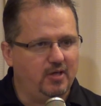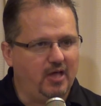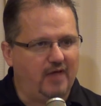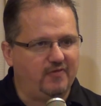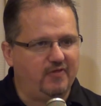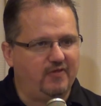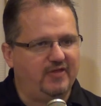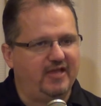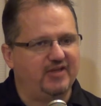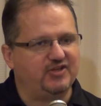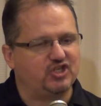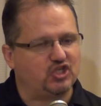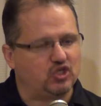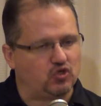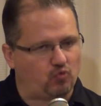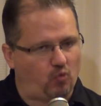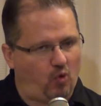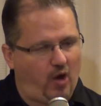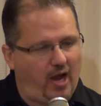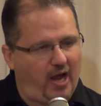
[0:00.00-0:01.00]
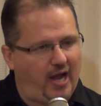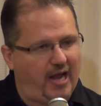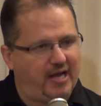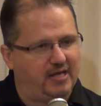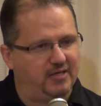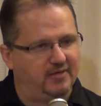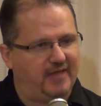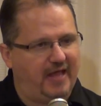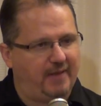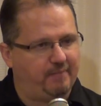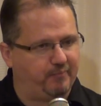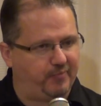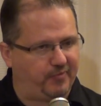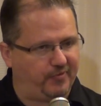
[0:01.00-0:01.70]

And then they enshrined that